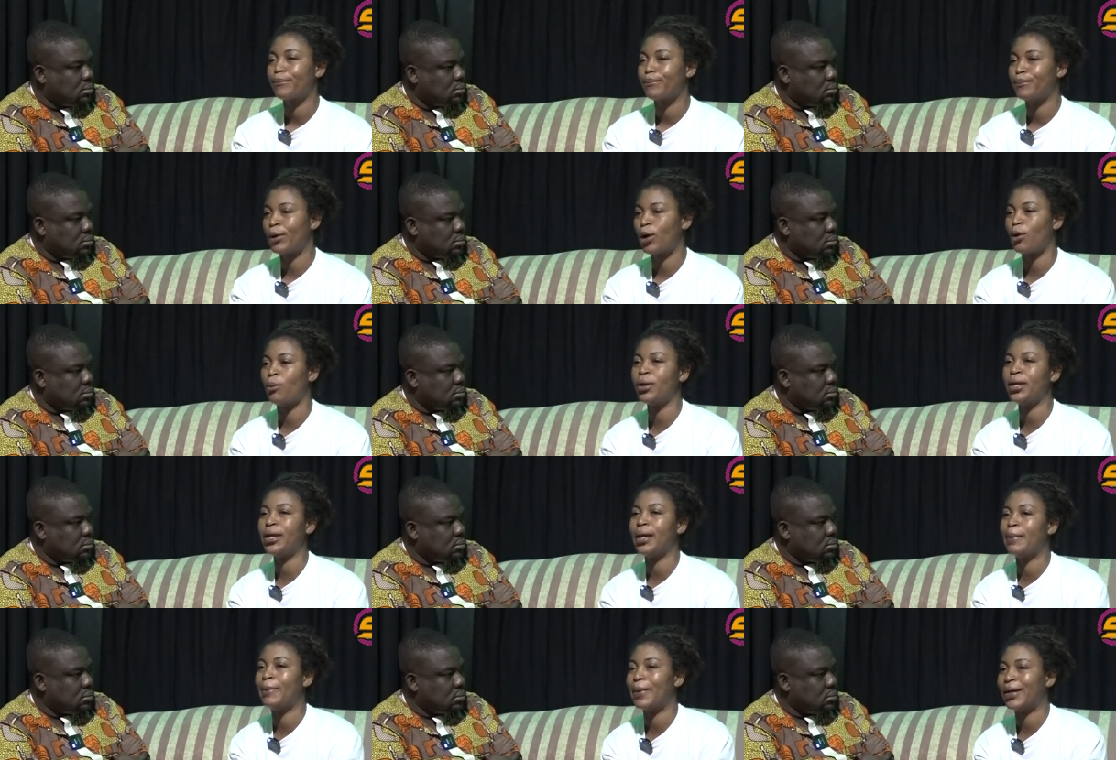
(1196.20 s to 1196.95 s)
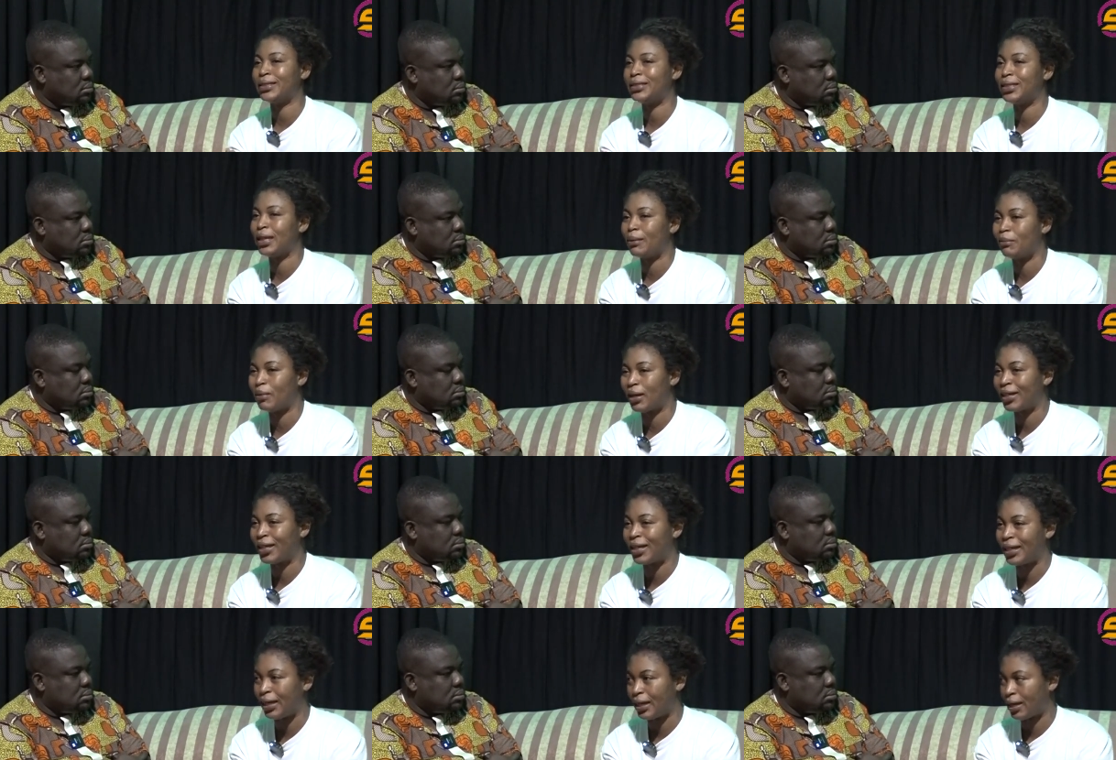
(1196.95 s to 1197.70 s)
Speaker 1: But me, my dear
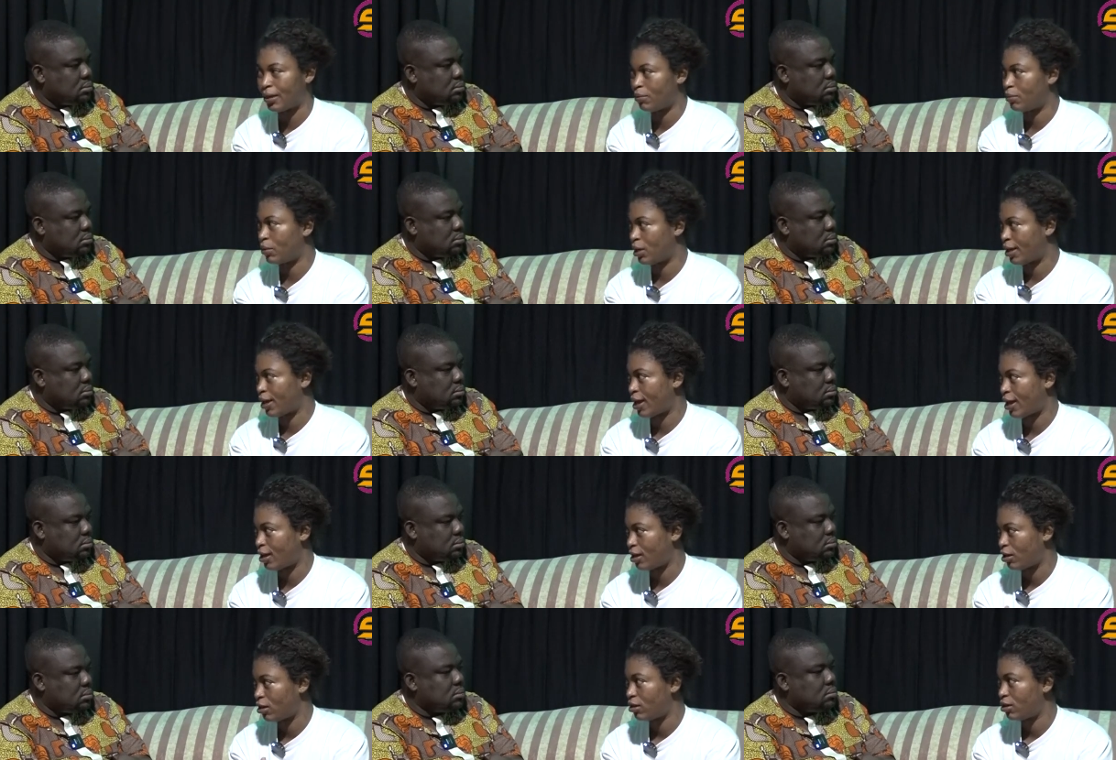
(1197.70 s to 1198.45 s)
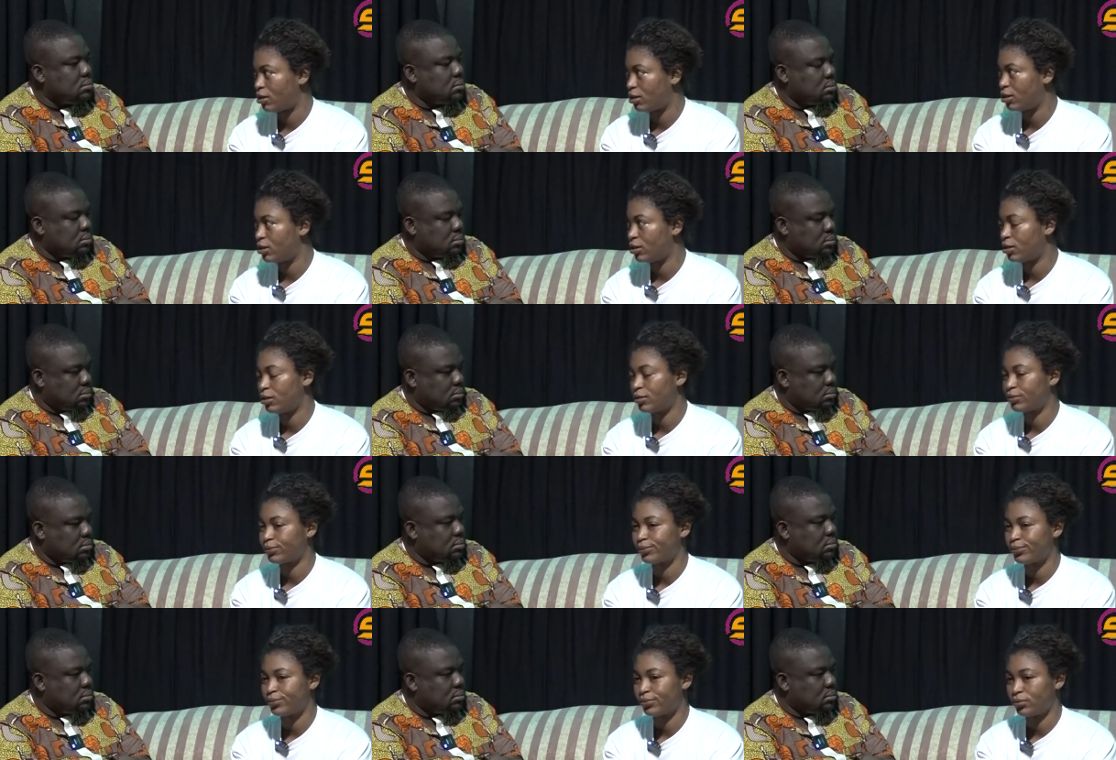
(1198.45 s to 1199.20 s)
man, hear me. Yeah.
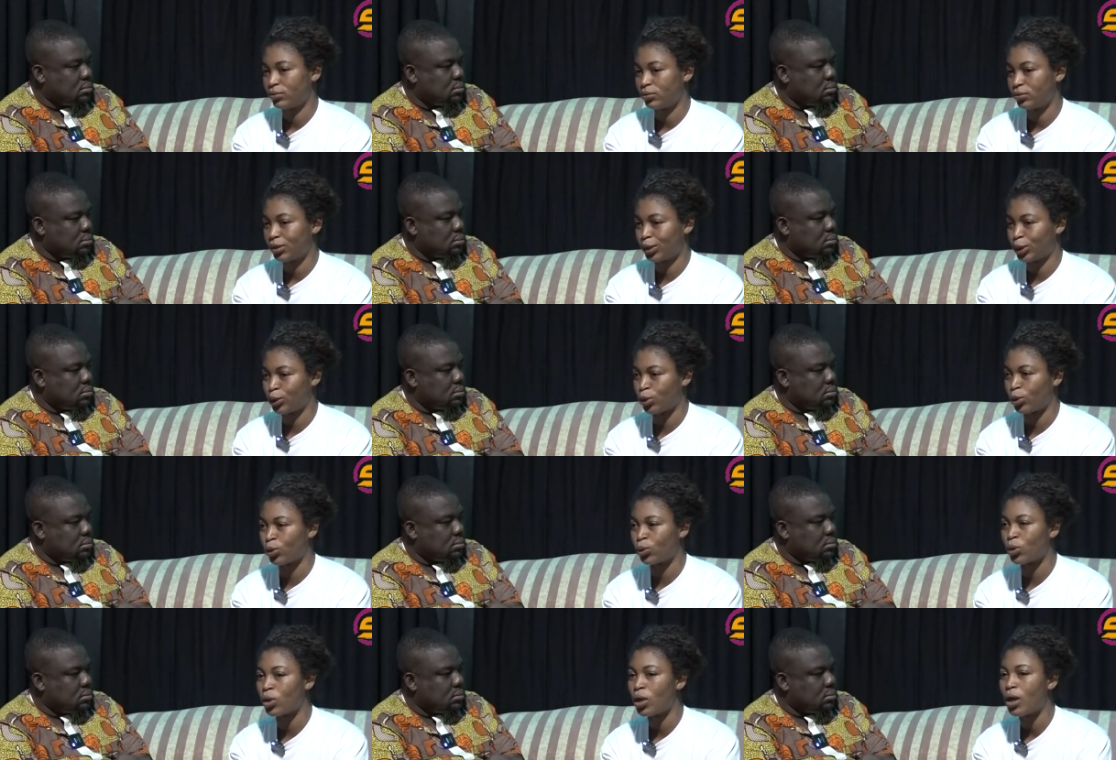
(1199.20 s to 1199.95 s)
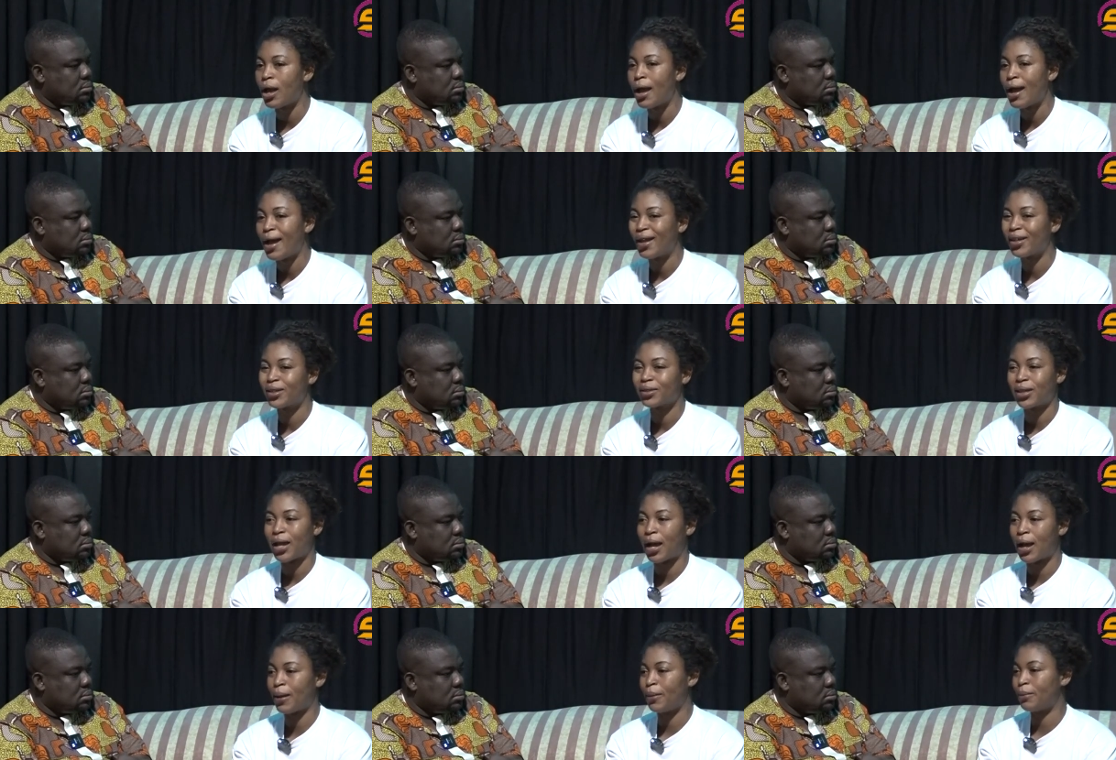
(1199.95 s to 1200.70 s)
So,
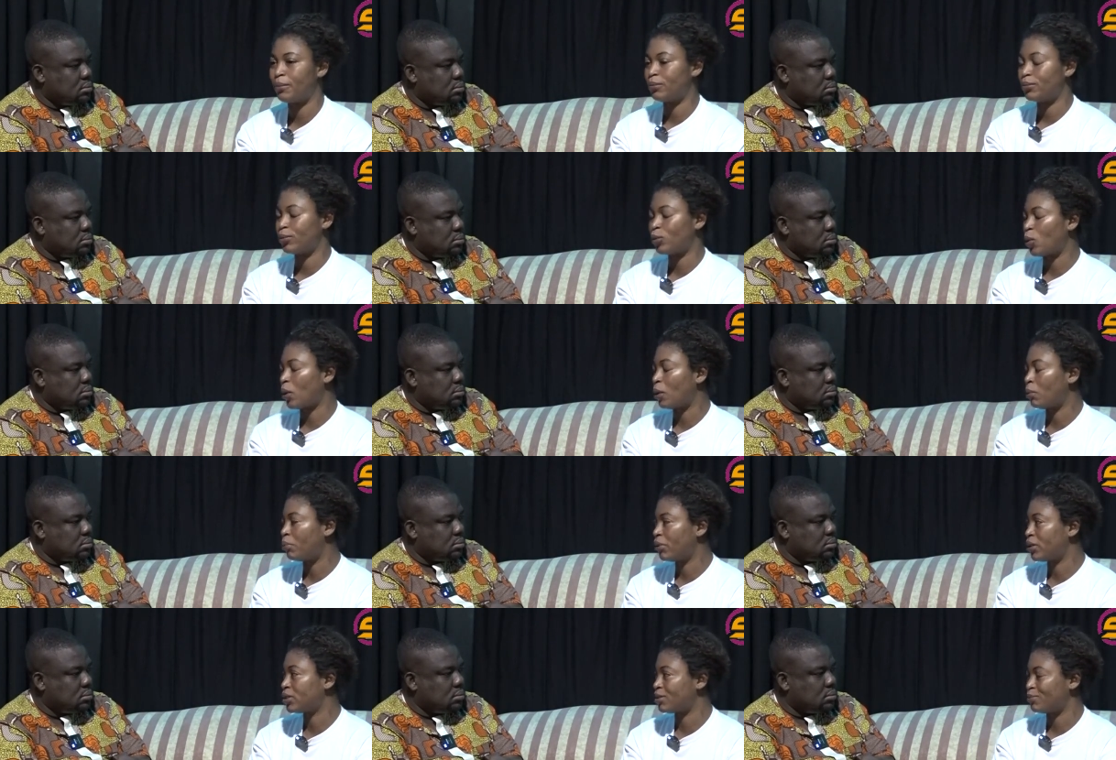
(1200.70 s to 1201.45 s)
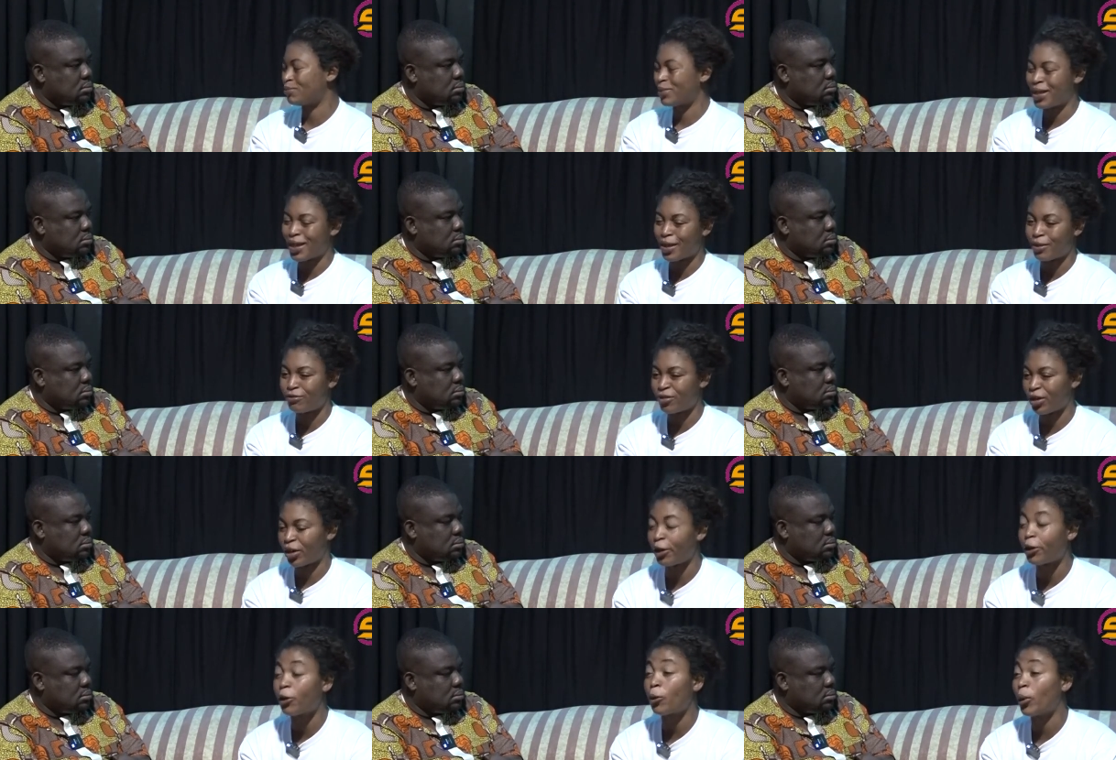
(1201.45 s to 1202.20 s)
I'm one person. Me, yeah,
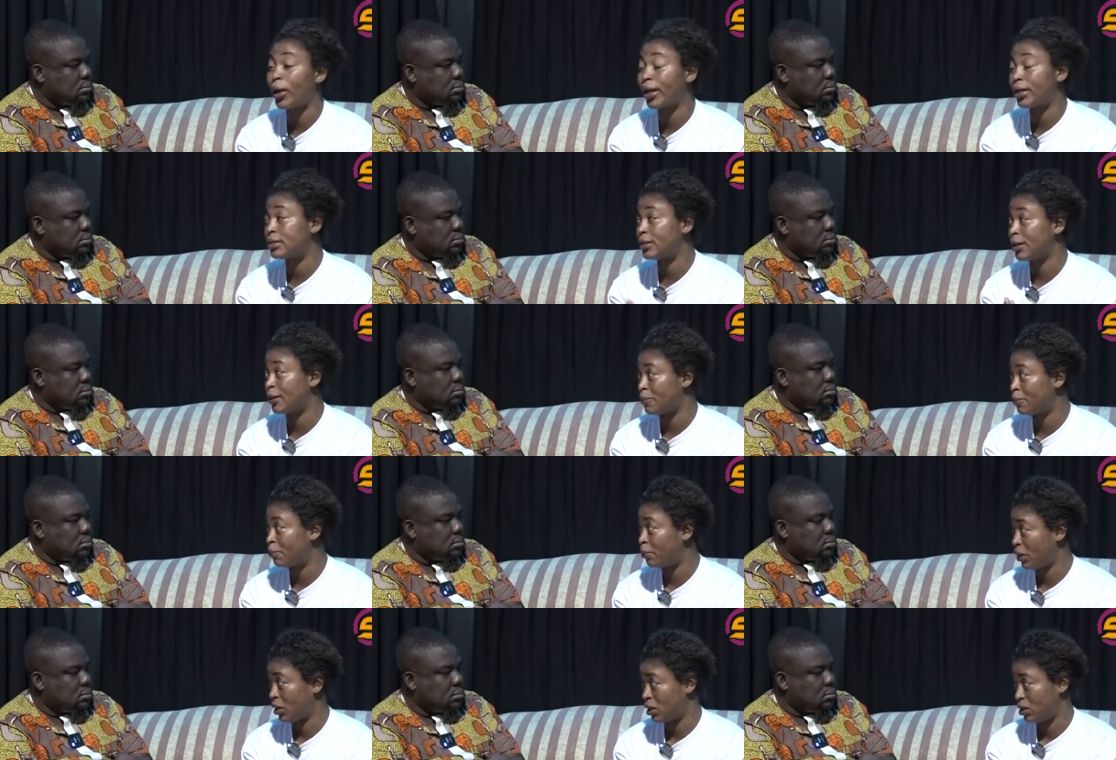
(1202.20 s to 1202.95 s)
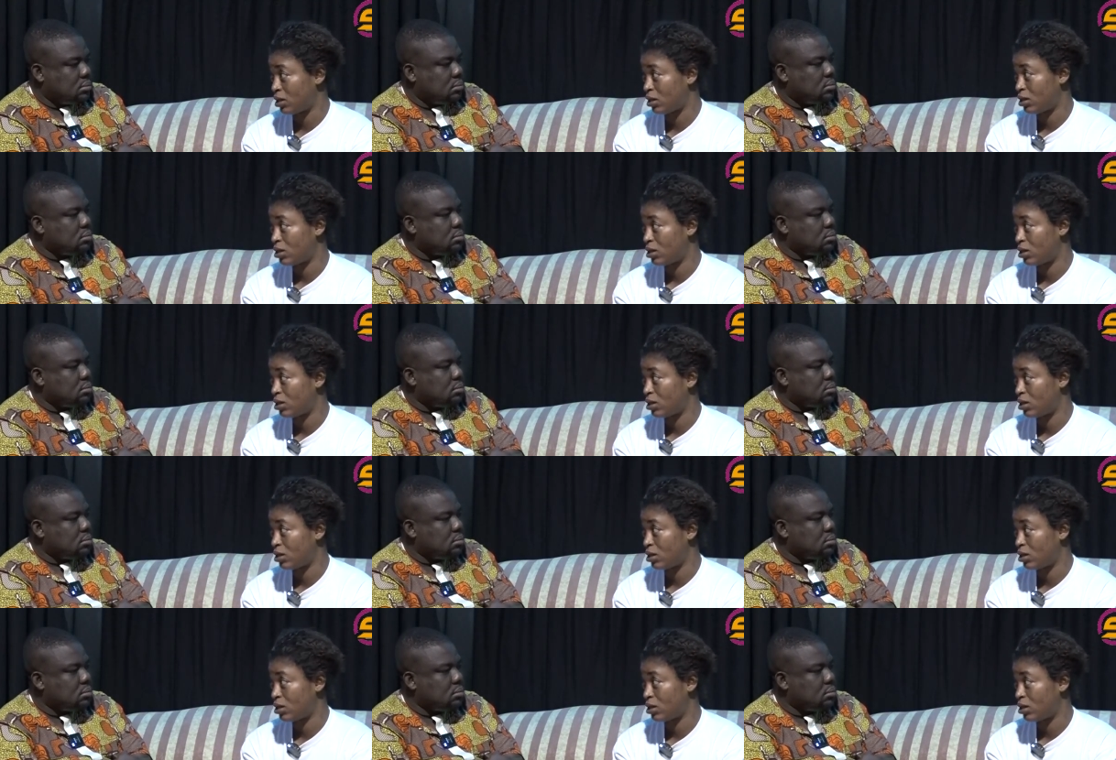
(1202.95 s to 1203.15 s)
very quick tempered.